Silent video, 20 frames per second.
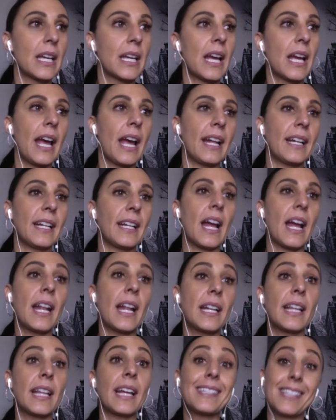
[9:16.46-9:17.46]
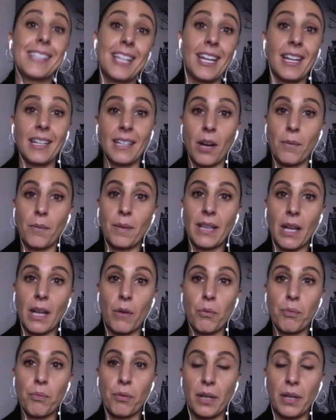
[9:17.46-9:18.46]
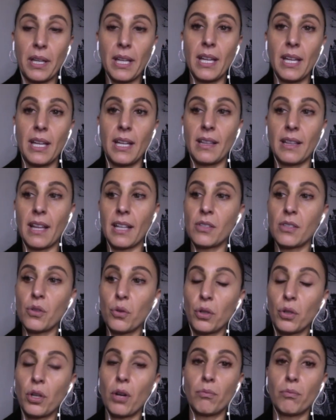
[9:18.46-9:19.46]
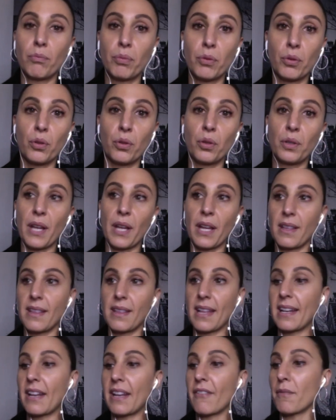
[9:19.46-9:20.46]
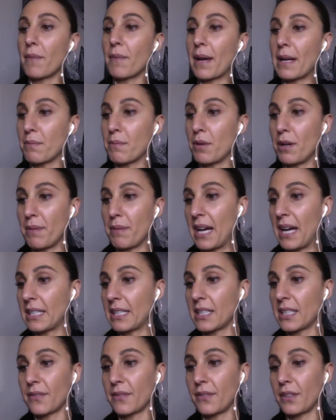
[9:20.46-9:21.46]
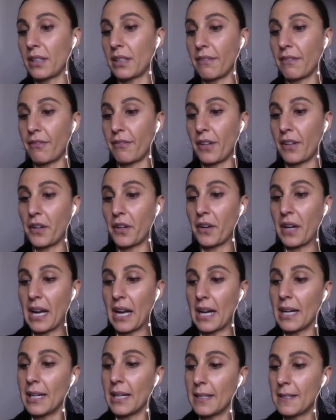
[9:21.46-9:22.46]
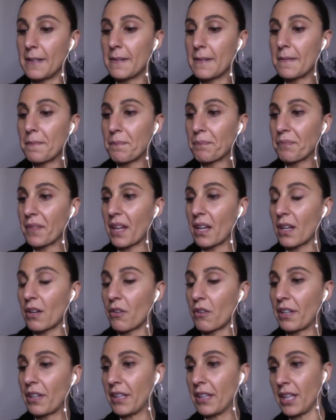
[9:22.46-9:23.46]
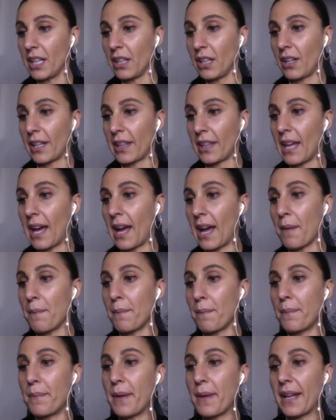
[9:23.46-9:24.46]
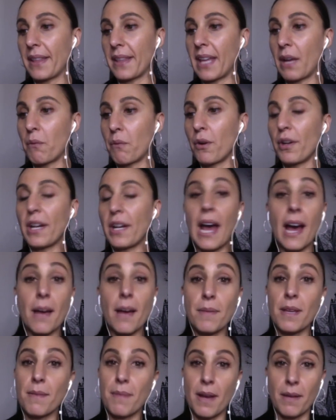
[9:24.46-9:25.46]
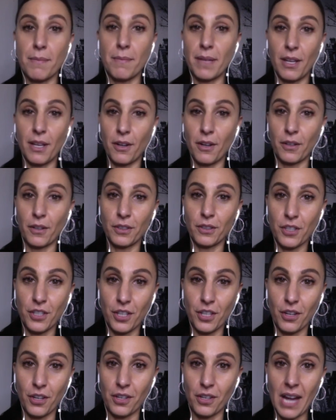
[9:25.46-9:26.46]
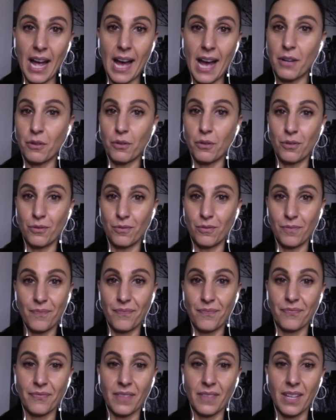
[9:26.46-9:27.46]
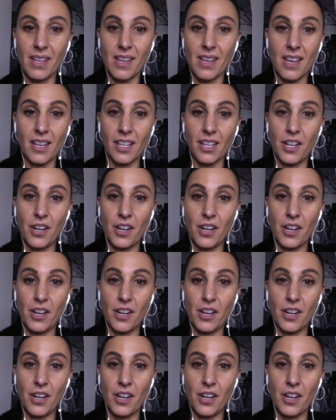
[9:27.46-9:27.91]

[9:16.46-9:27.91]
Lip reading: And they did. I mean, they took it on board, and they never made my partners feel inferior or anything like that, but they weren't happy about me going on the show at all, you